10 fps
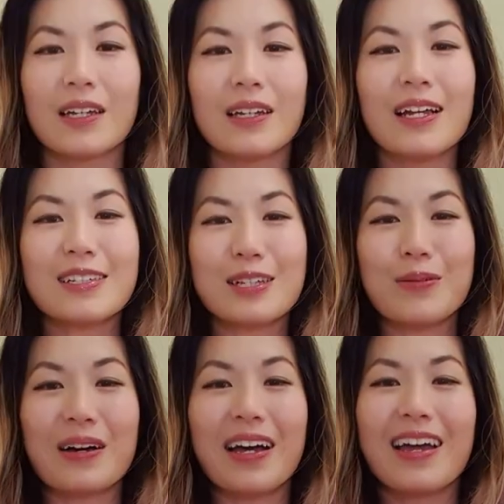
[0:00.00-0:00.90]
Next
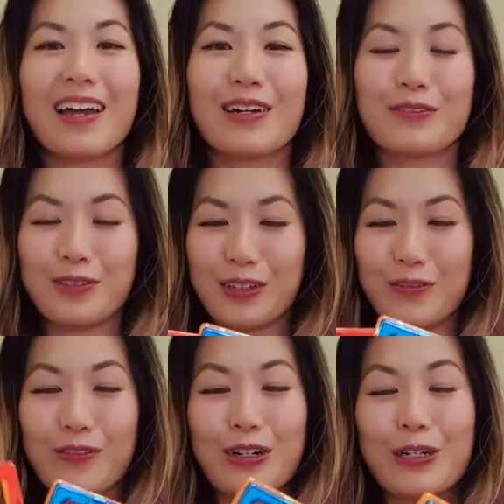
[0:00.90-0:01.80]
up, I have the
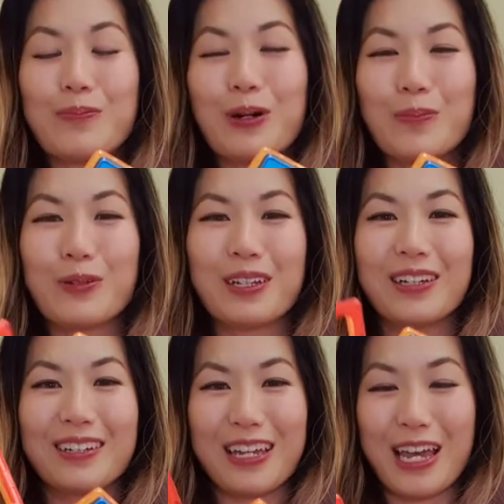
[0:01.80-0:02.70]
very
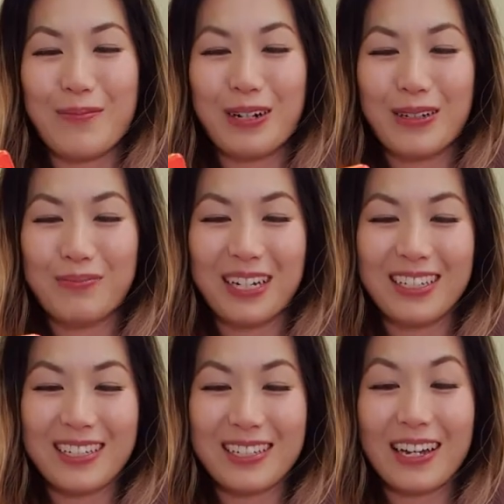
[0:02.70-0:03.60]
popular Kmart
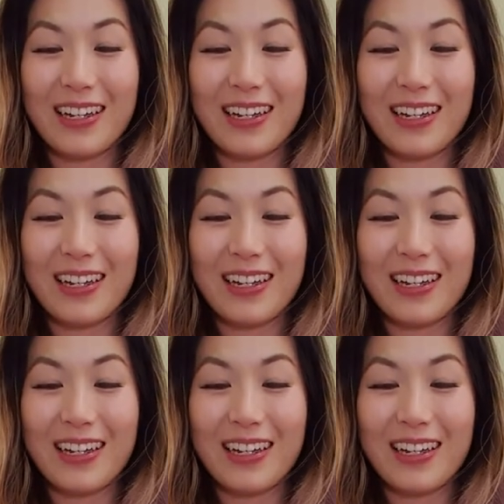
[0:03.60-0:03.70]
magnets.